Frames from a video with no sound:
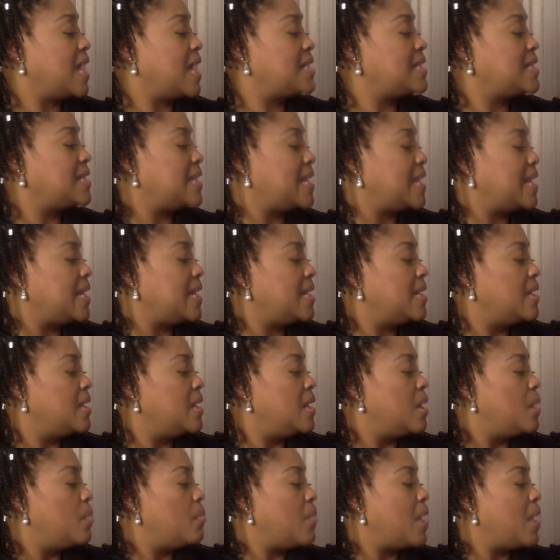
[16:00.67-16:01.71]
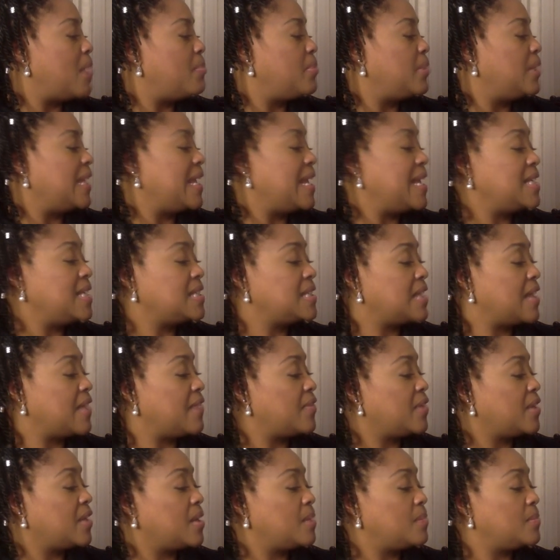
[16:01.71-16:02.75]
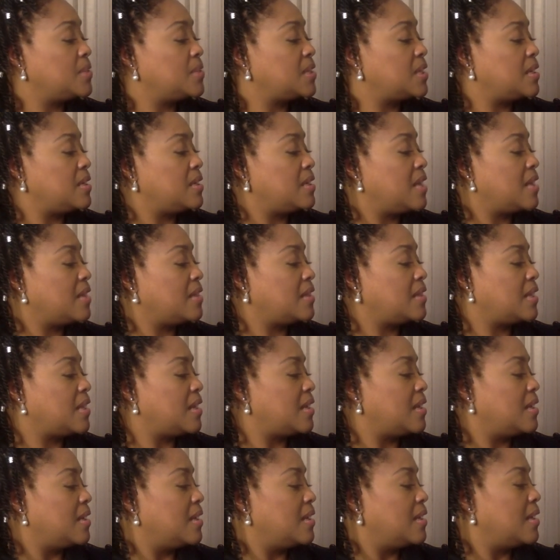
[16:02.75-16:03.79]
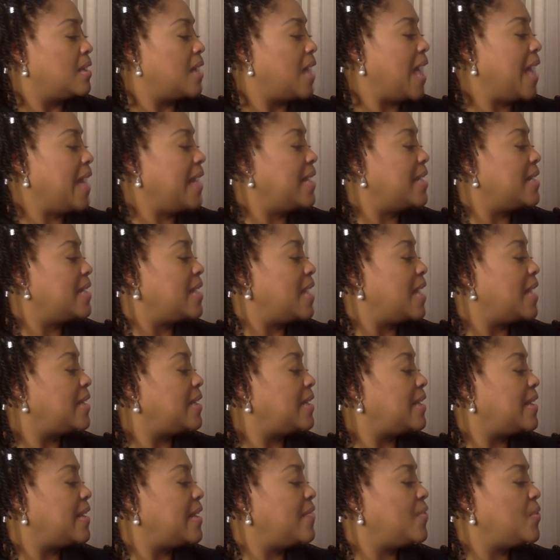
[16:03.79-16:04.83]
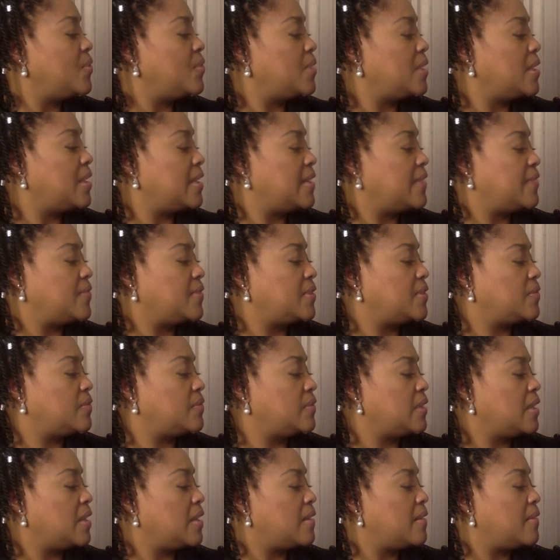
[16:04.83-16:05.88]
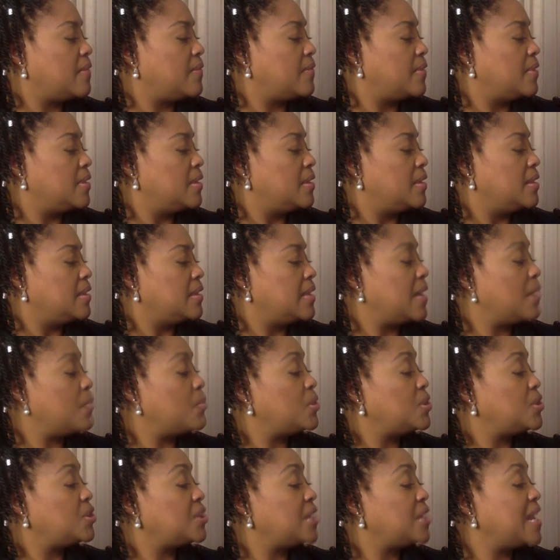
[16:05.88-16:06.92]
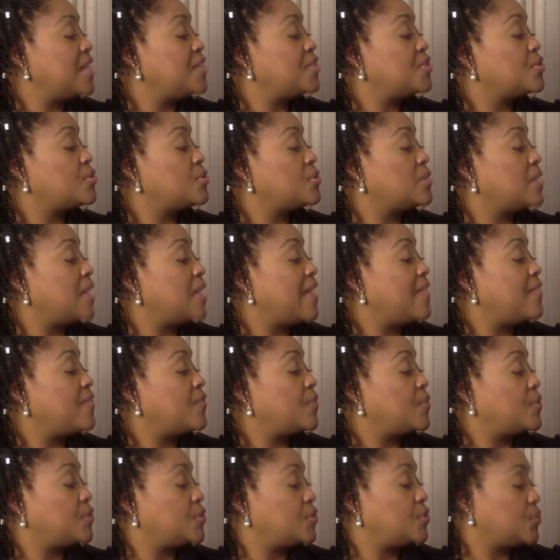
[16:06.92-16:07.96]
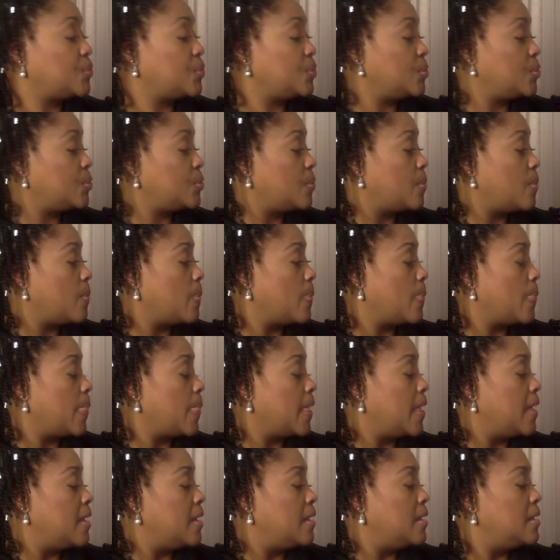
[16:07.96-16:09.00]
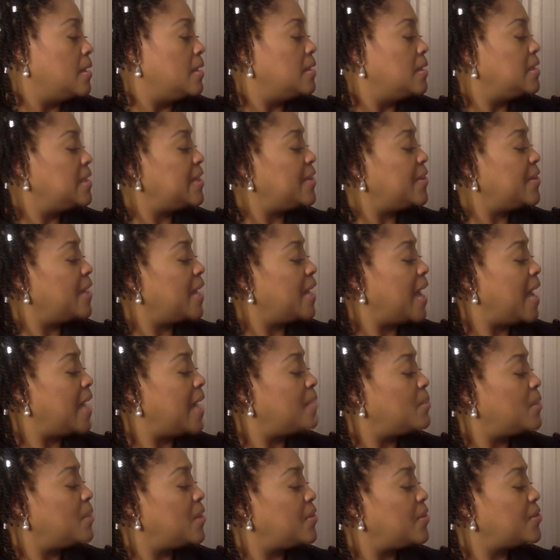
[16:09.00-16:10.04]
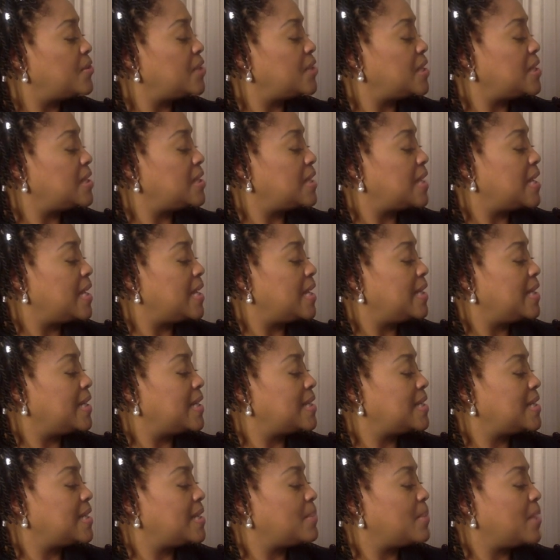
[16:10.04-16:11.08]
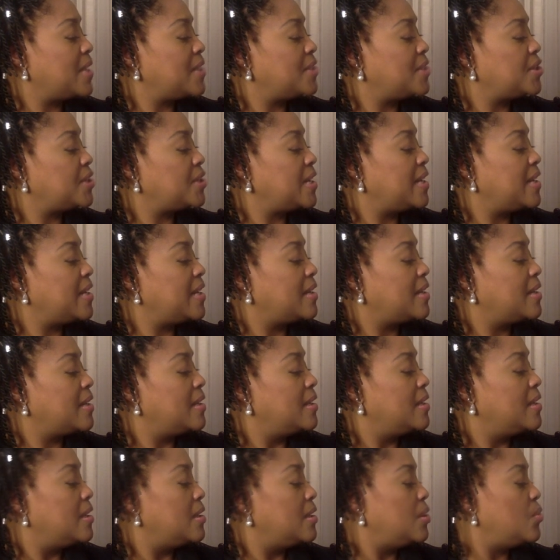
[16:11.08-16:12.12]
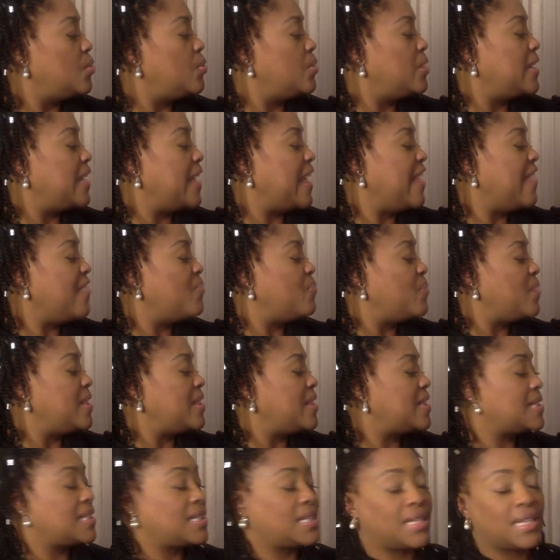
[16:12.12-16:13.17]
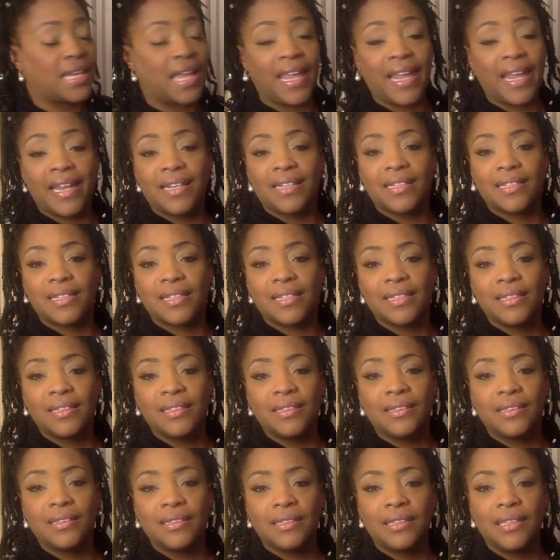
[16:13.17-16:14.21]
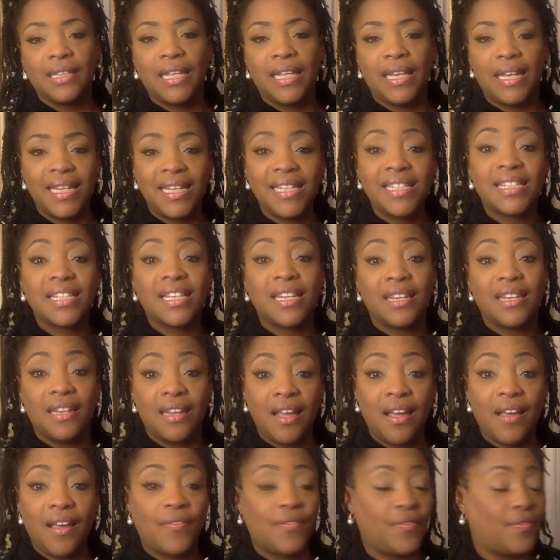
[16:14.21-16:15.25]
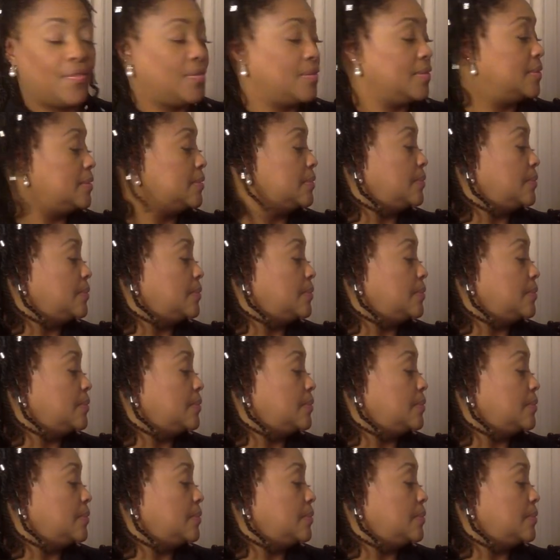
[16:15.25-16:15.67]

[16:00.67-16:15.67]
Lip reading: I said, my plans have come to nothing. I cannot give you the gift of love that would change your life for true. Dear godmother, she said, kissing my cheek, you gave me this night. It is enough.